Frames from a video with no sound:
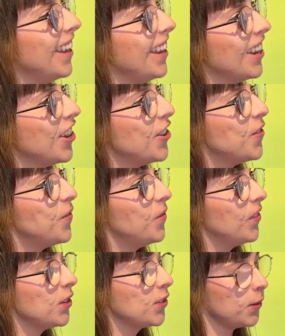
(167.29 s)

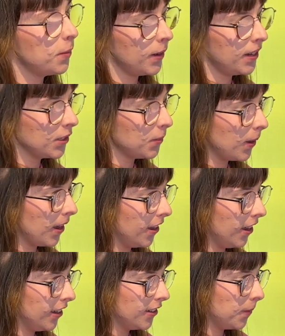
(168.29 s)
He's super
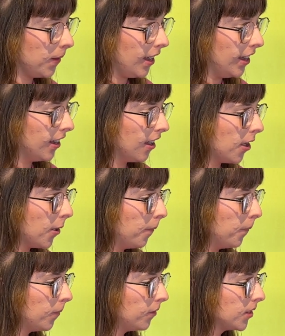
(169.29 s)
inspiring to me,
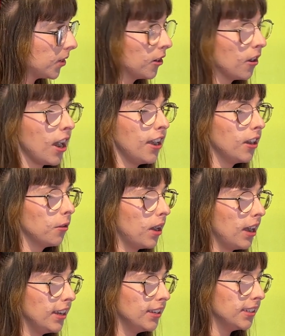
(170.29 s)

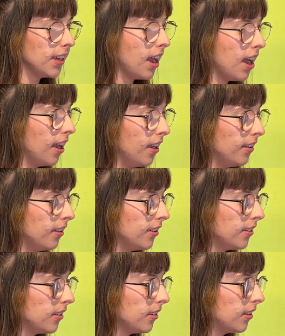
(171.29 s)
songwriting-wise,
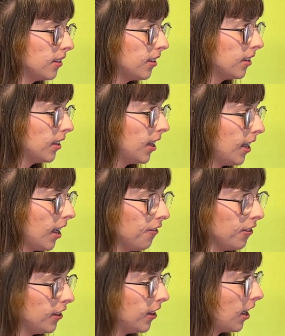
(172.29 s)
and
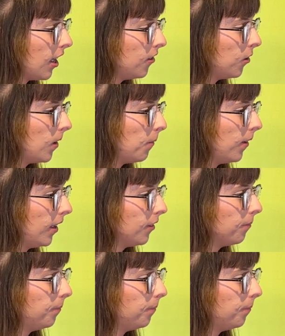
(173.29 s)
everything I do, I'm